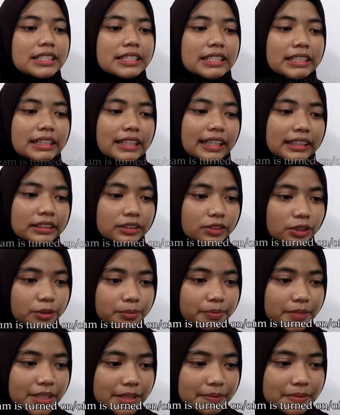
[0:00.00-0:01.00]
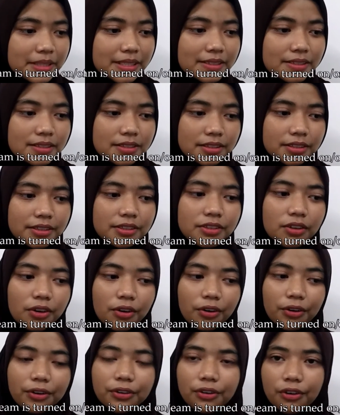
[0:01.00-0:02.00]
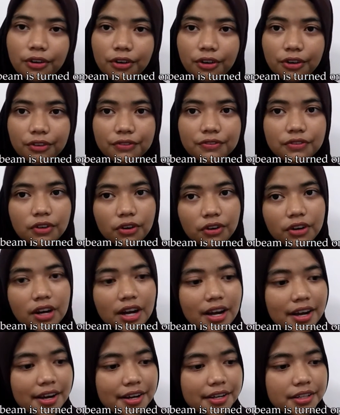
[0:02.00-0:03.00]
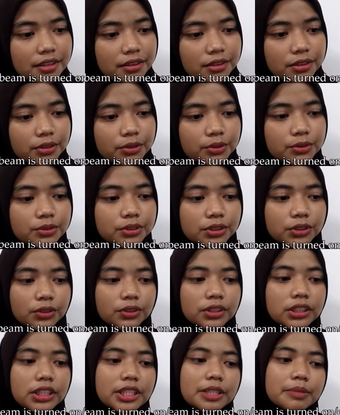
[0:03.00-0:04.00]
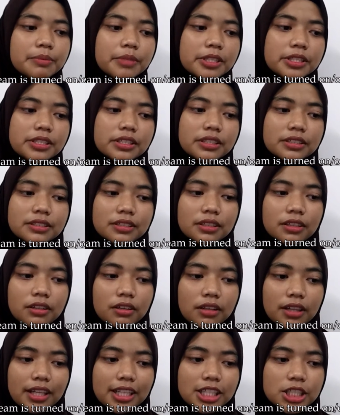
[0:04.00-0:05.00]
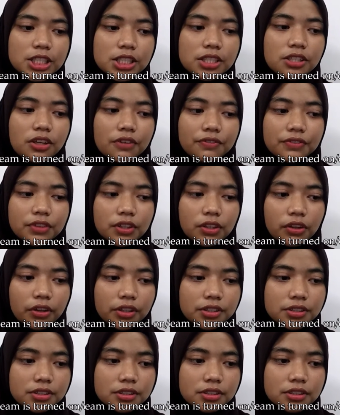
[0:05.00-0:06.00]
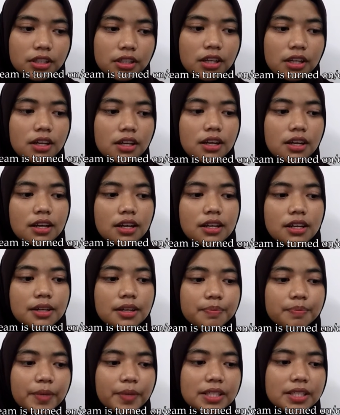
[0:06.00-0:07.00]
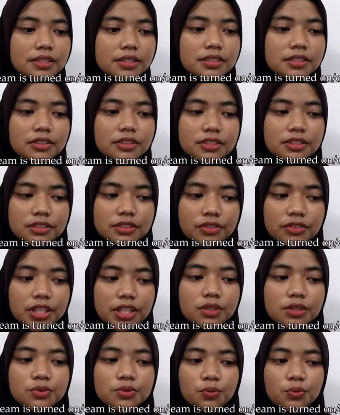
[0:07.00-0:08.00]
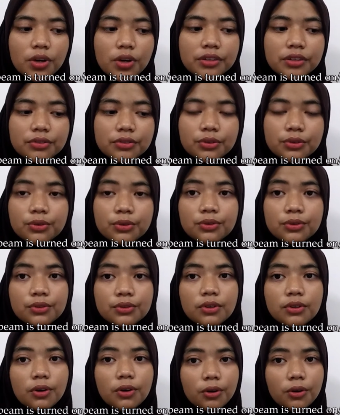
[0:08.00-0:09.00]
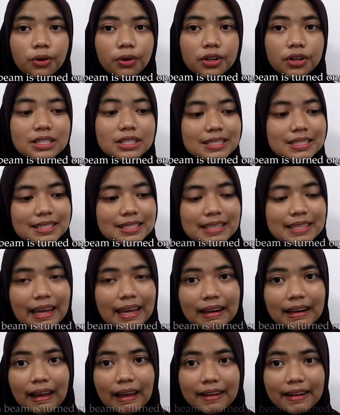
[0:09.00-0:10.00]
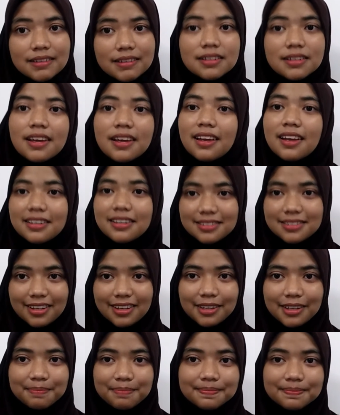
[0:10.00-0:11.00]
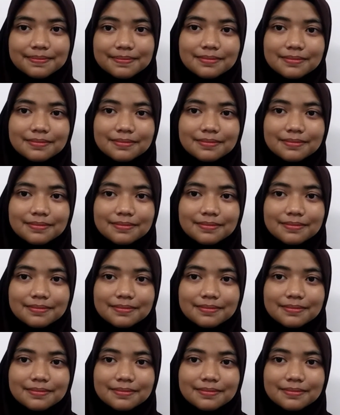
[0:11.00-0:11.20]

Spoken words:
The electron beam is turned on, off, or high-low, so the image is a collection of dots painted on screen, one row or scan line at a time.